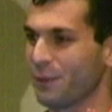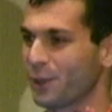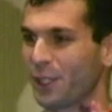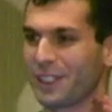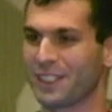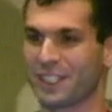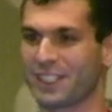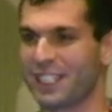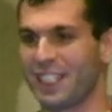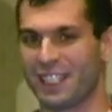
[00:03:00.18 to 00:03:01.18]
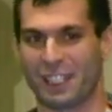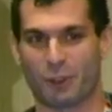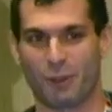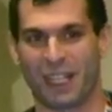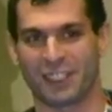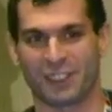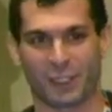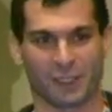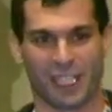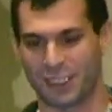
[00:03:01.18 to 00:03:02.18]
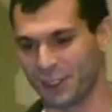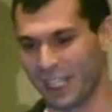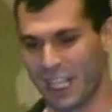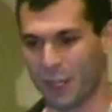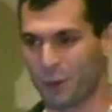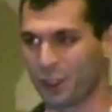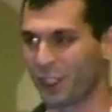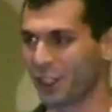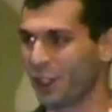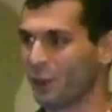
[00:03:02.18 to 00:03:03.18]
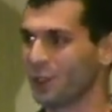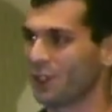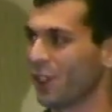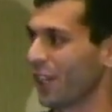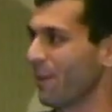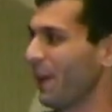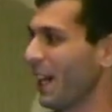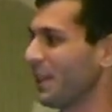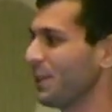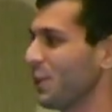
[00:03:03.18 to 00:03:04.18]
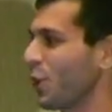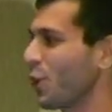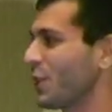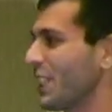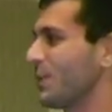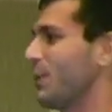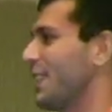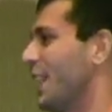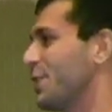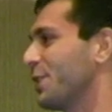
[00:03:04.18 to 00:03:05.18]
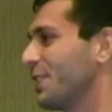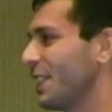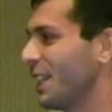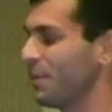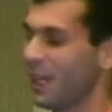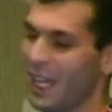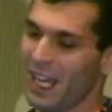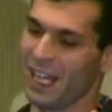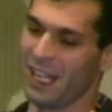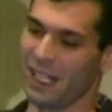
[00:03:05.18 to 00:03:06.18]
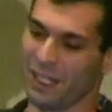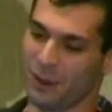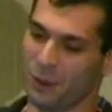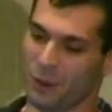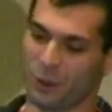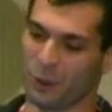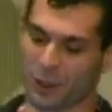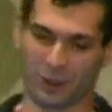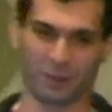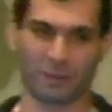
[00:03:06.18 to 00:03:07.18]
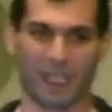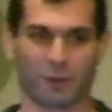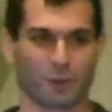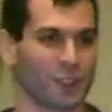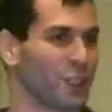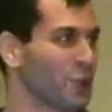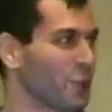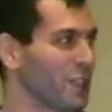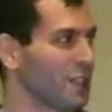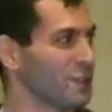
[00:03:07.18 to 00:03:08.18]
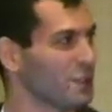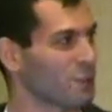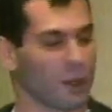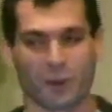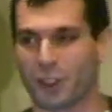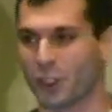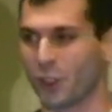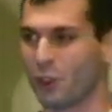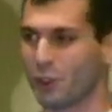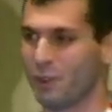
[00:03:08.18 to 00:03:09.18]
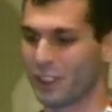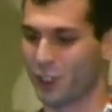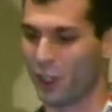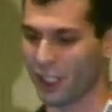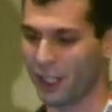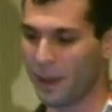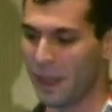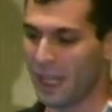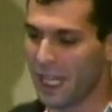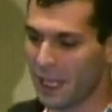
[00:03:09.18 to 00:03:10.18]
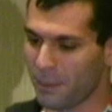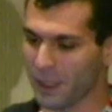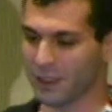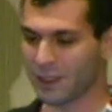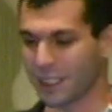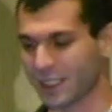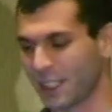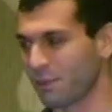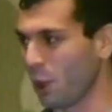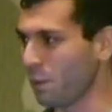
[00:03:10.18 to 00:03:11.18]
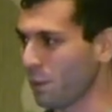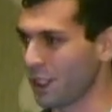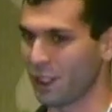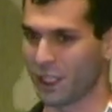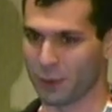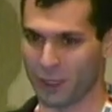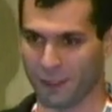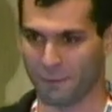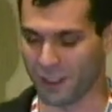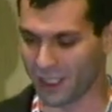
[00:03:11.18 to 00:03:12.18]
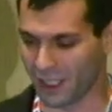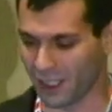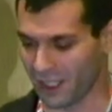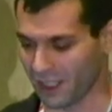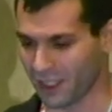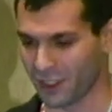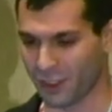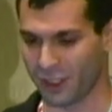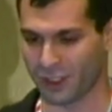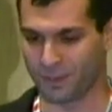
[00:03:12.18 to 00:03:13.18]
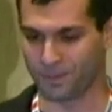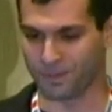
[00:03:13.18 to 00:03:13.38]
We're not going to discuss any dramatic 0 days today. We're not going to talk about kernel exploitation or platform security. It's probably not going to be the talk. But like I said, hopefully you guys will have fun listening to this.